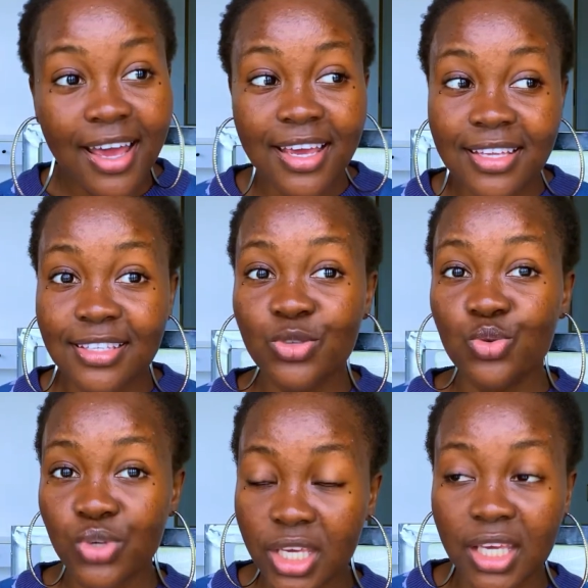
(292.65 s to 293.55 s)
Is it
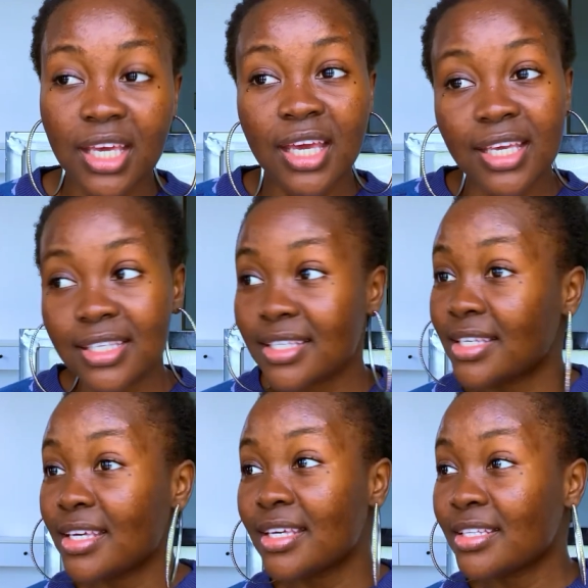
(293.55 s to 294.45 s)
UK? Is
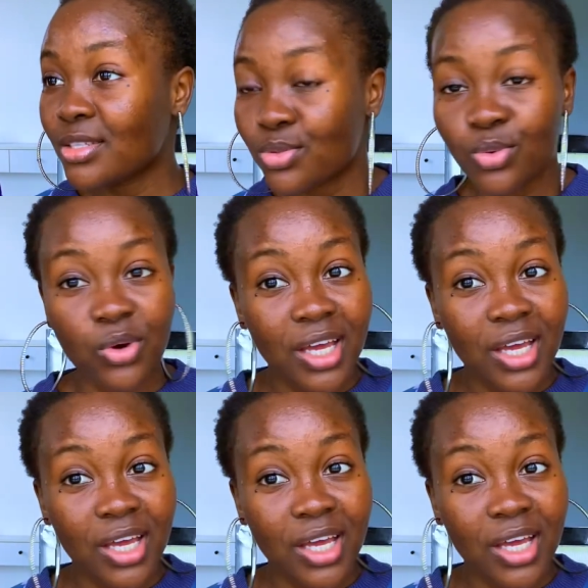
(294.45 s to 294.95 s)
it this one?